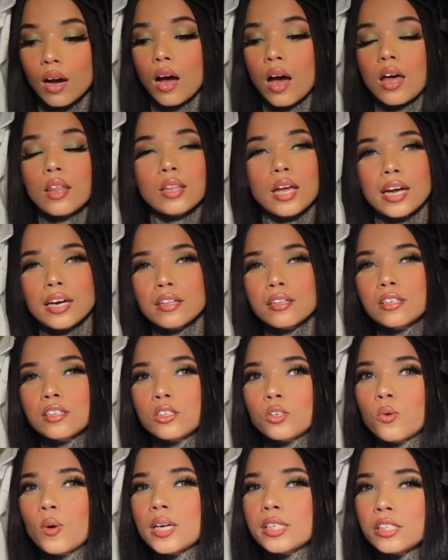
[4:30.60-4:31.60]
A lot of these
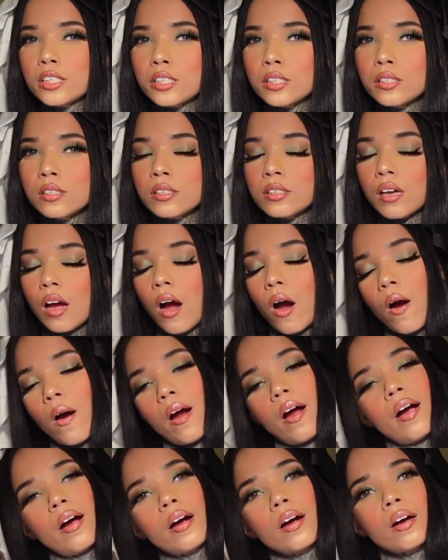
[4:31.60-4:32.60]
questions
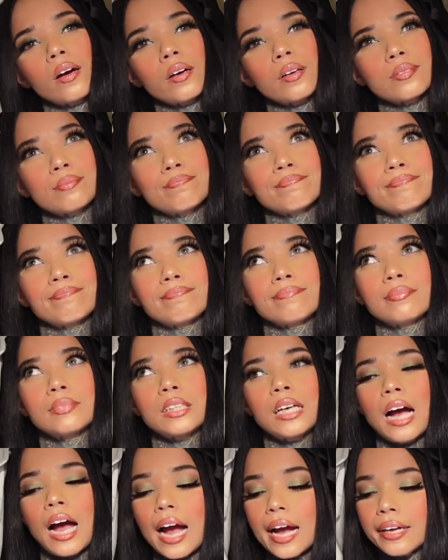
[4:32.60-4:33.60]
are
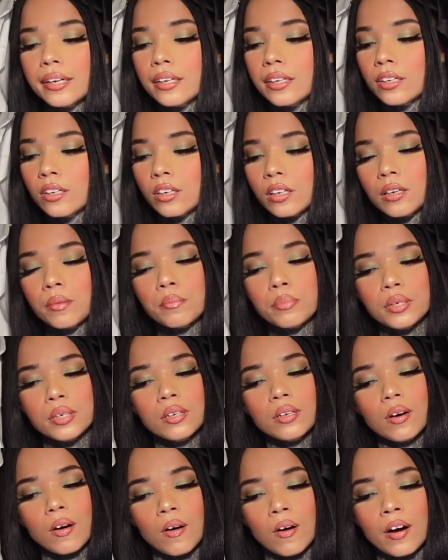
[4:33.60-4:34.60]
kind of gonna
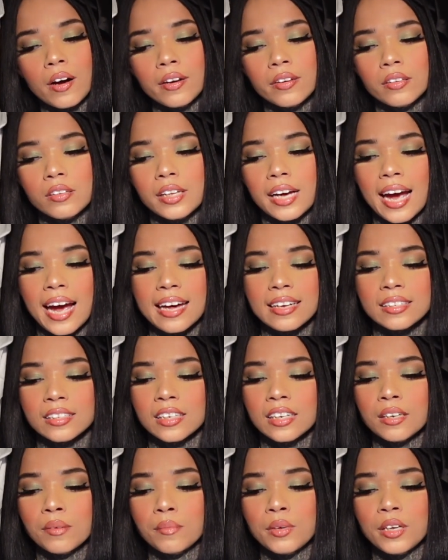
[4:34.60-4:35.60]
be on the
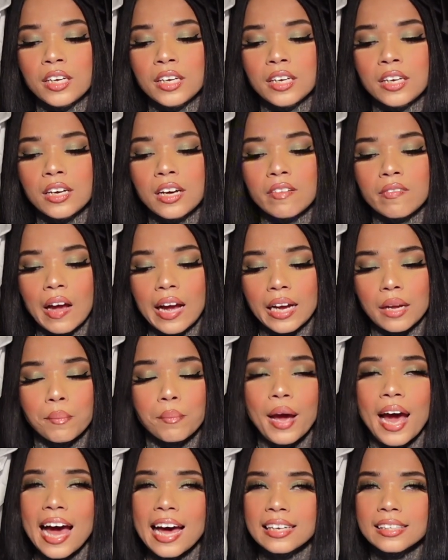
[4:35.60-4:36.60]
asking me if I can
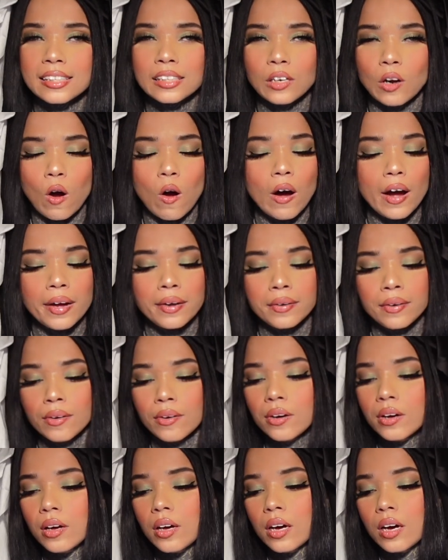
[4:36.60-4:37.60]
pass it on.
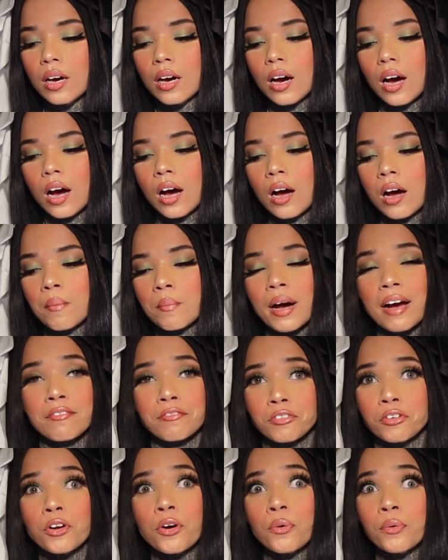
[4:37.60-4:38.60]
I've
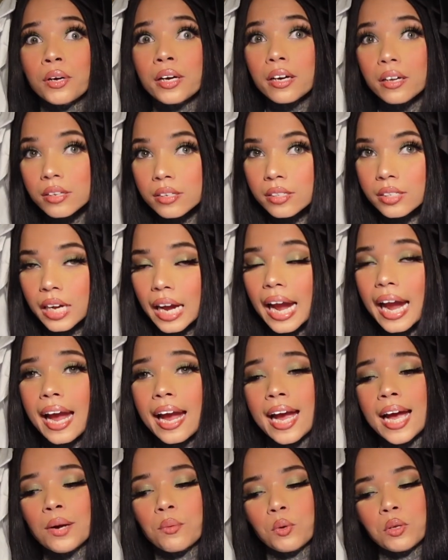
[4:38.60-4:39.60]
noticed,
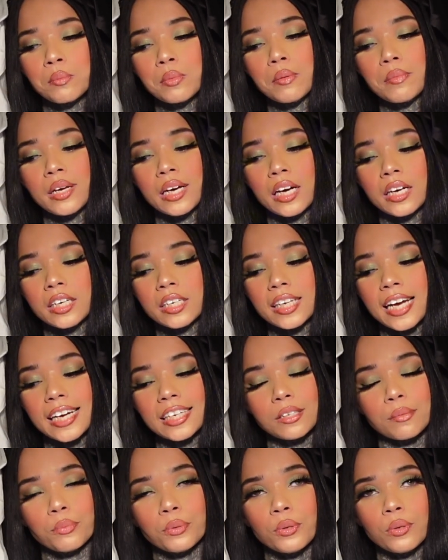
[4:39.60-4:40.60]
and with me being
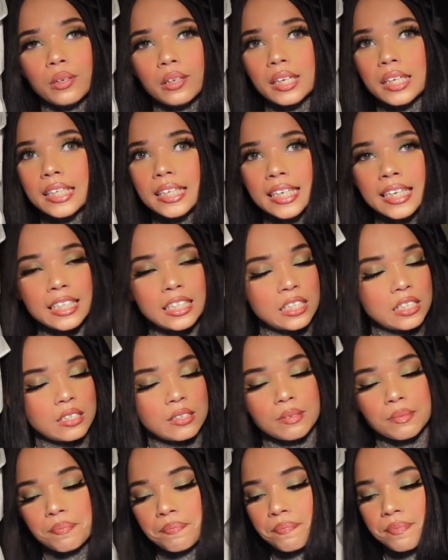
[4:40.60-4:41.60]
undetectable, it's
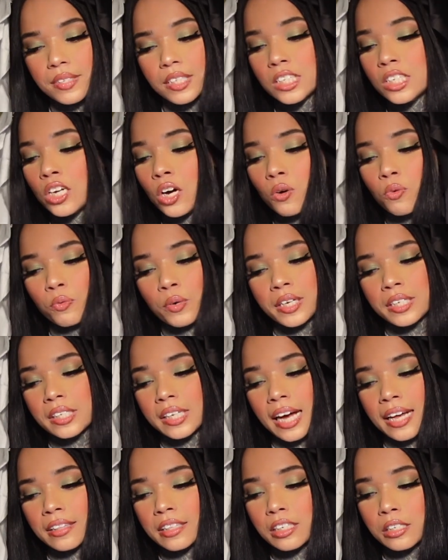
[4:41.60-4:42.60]
no
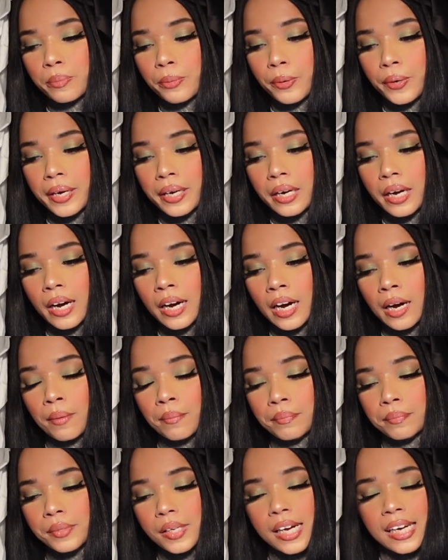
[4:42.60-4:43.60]
risk at this point.
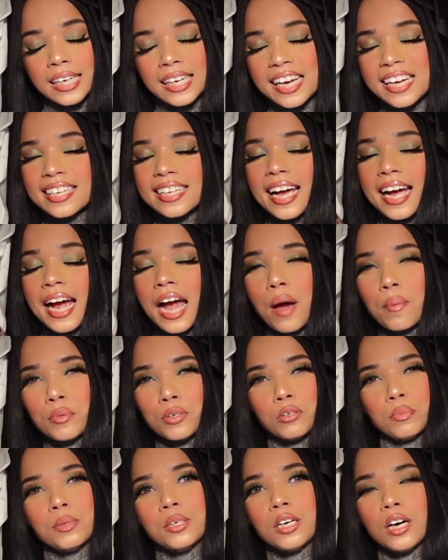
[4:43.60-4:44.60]
Unless I happen
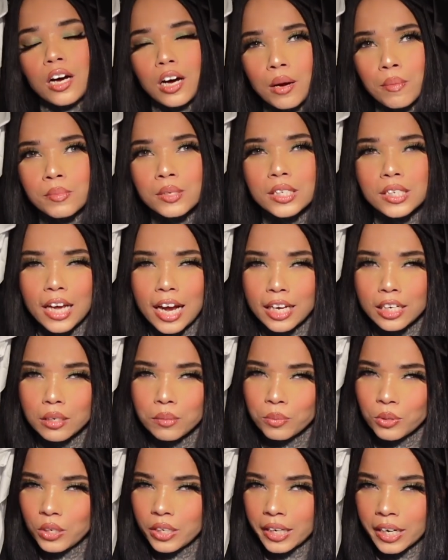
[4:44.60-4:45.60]
to become
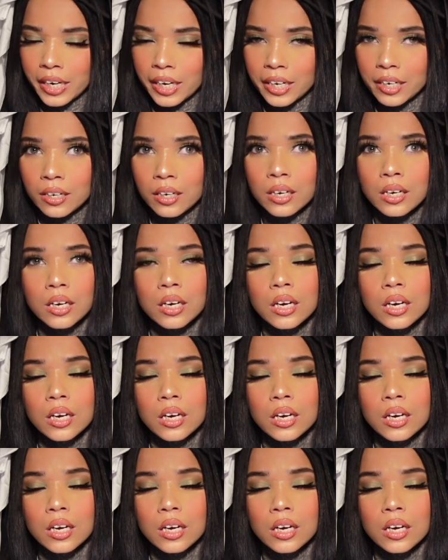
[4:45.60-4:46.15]
detectable again,